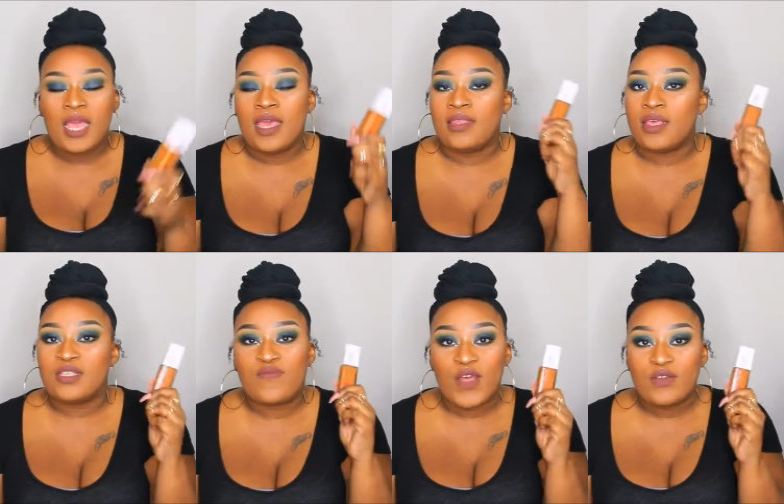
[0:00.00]
And
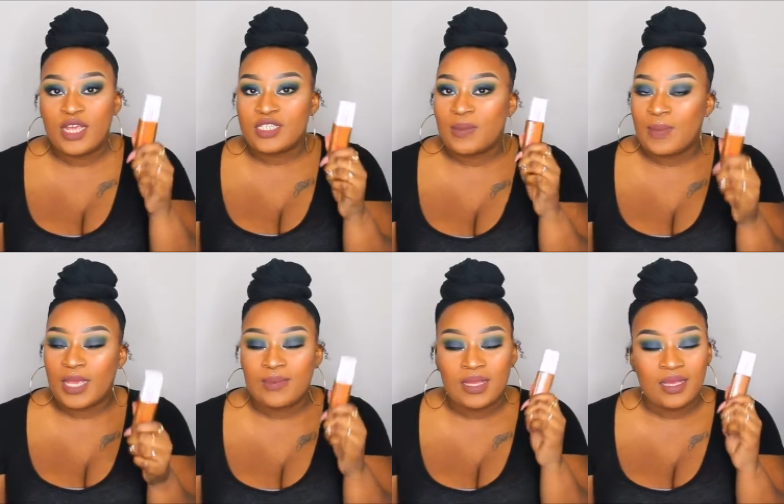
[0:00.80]
this foundation,
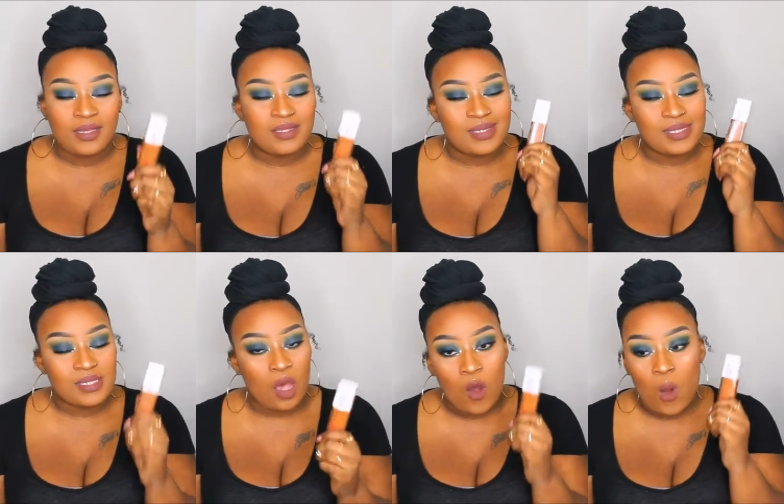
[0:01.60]
baby, is
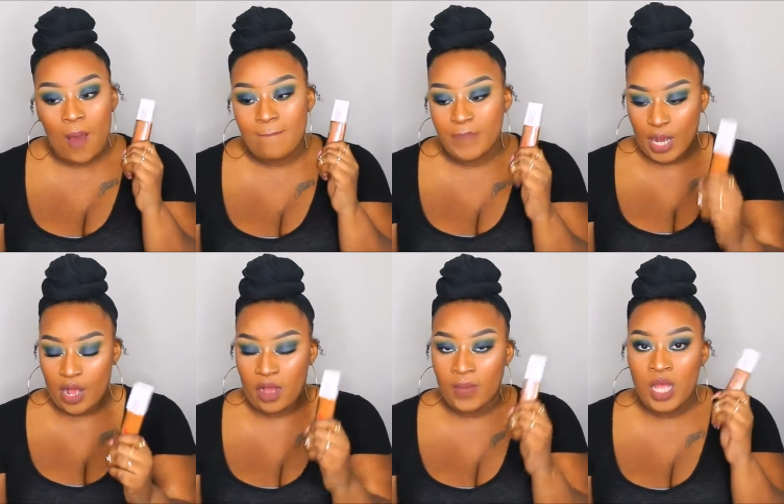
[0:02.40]
so
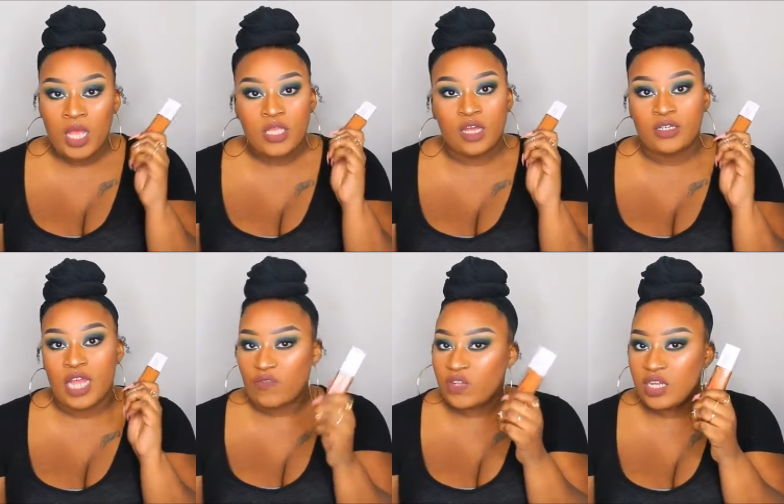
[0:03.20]
bomb. Y'all
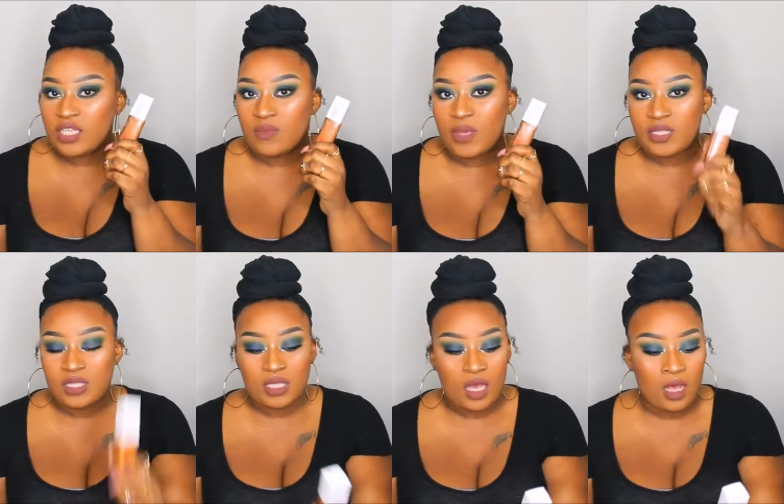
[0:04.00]
definitely need to pick
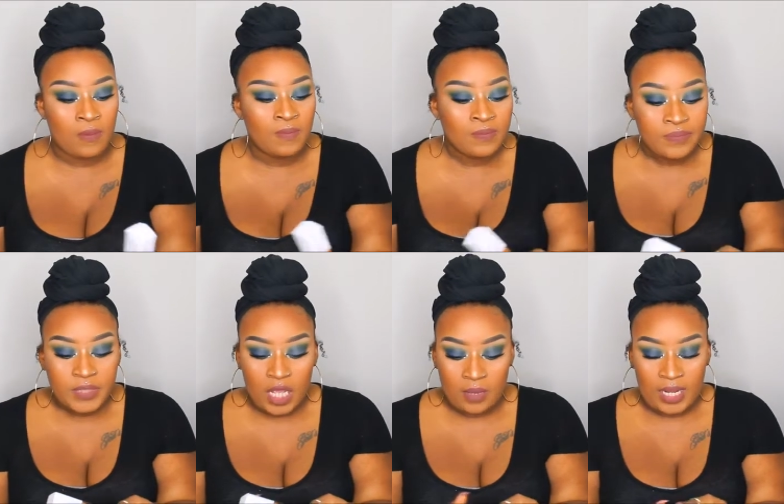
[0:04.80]
this up.
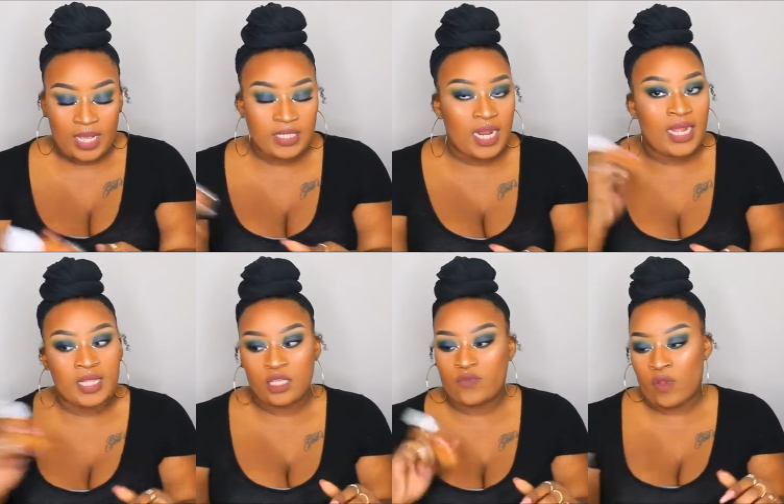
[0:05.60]
Um, like I said, I
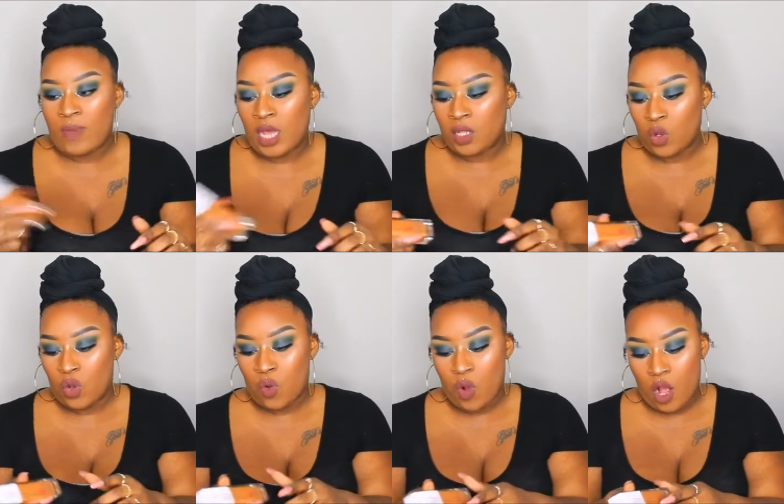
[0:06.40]
got this from my
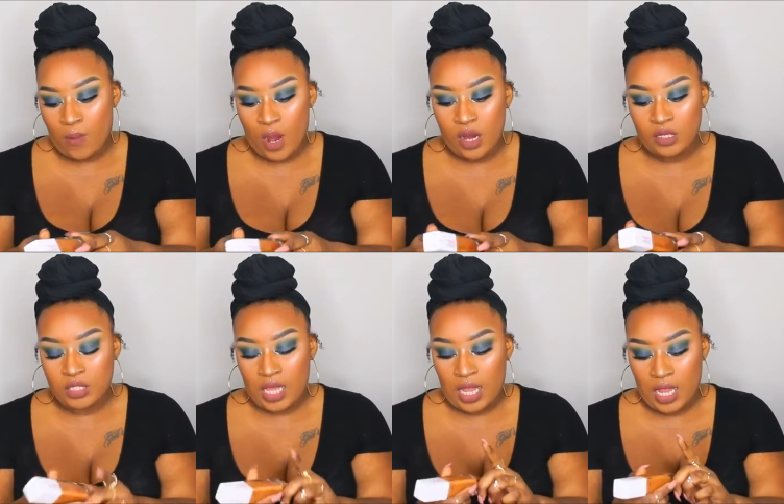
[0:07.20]
local Walmart
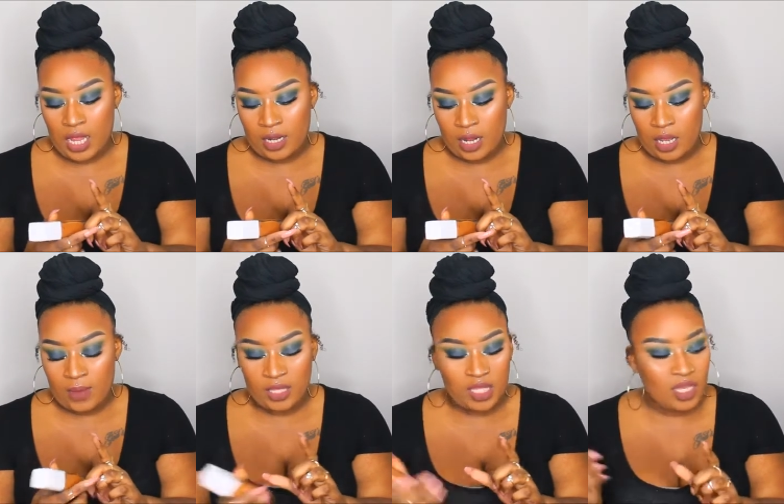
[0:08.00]
and
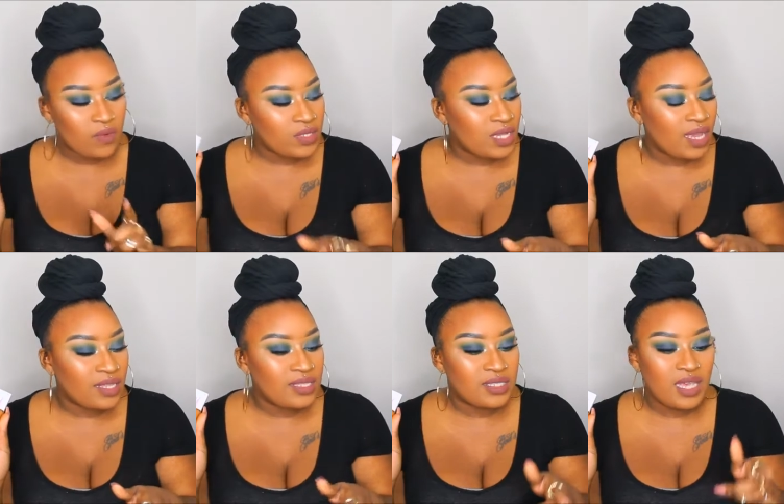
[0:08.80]
um, I think it was
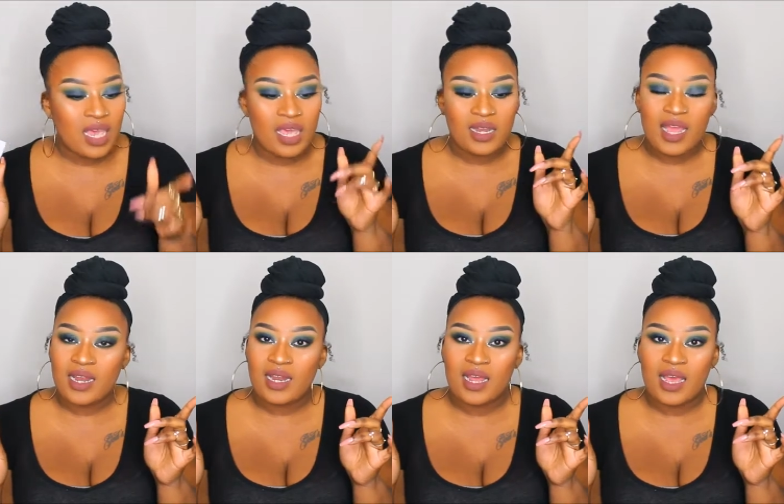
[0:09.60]
like
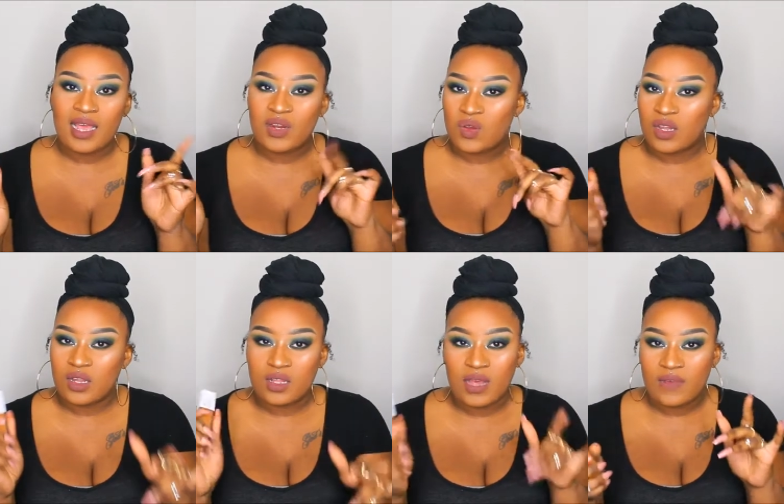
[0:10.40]
$10.99
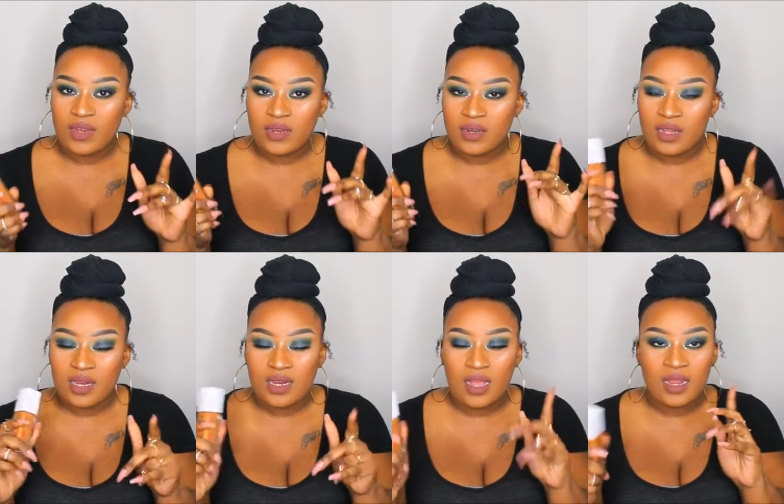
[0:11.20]
or
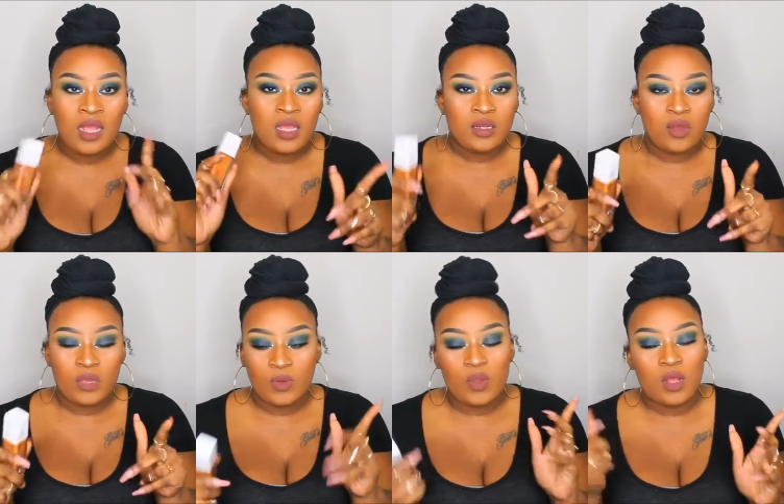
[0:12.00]
$11.99. Don't
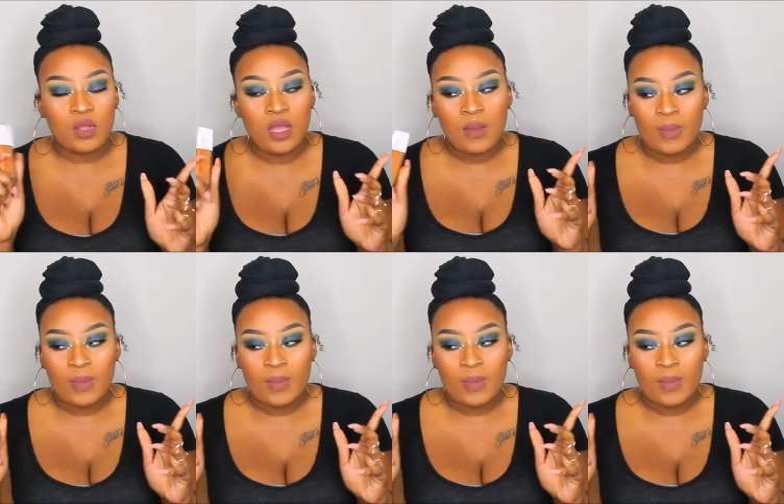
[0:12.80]
get me wrong.